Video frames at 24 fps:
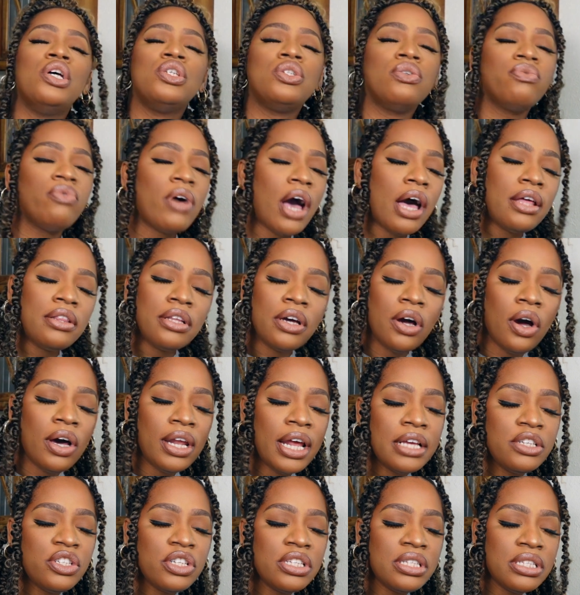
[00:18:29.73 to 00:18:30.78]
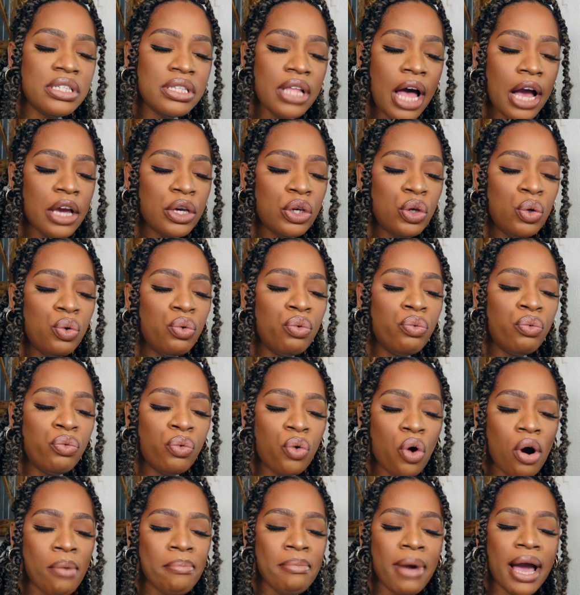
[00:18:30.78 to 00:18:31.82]
So Father God, I just thank you
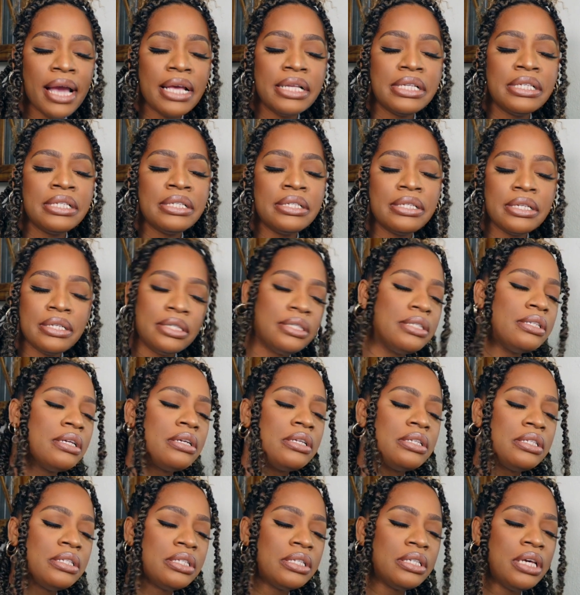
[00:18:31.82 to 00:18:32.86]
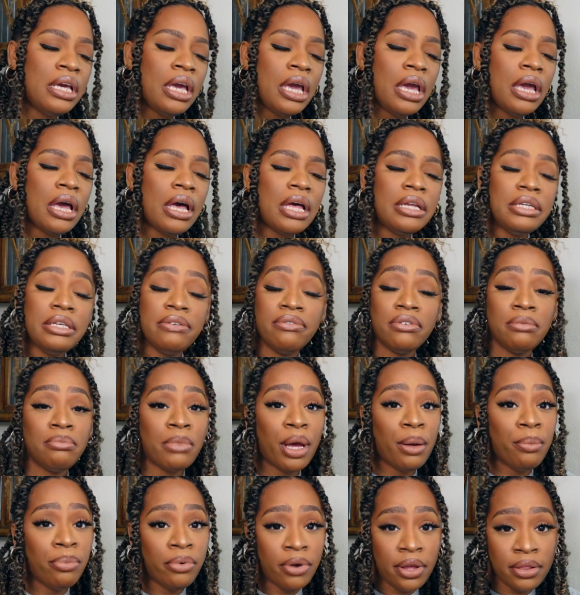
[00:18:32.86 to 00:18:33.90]
for my sisters here and even
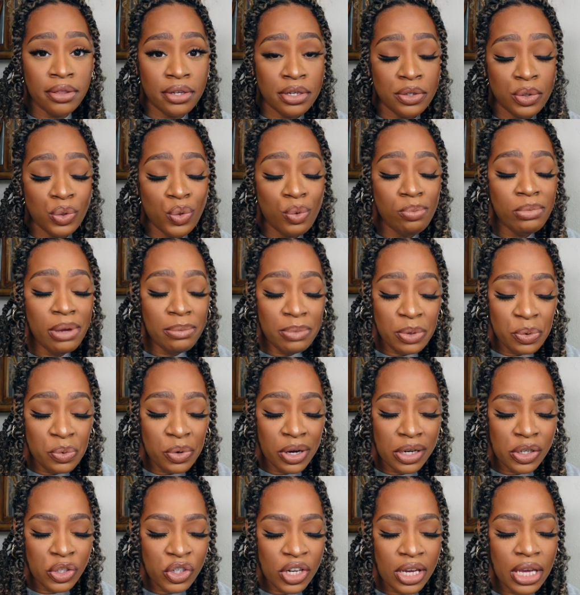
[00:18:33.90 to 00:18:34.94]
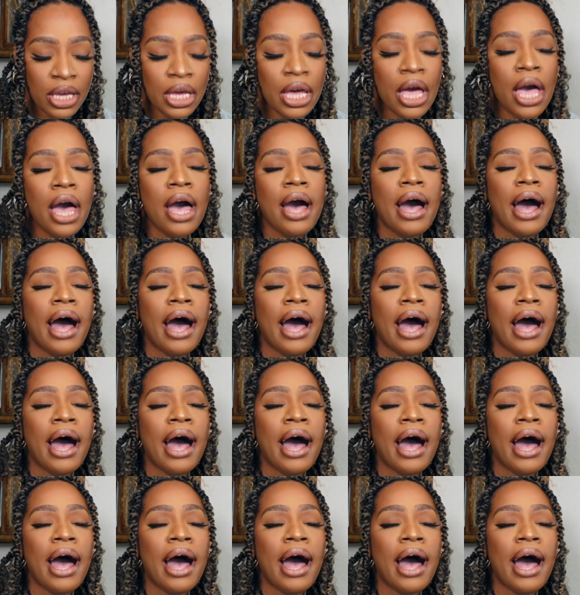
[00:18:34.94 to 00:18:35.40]
my brothers who may be watching.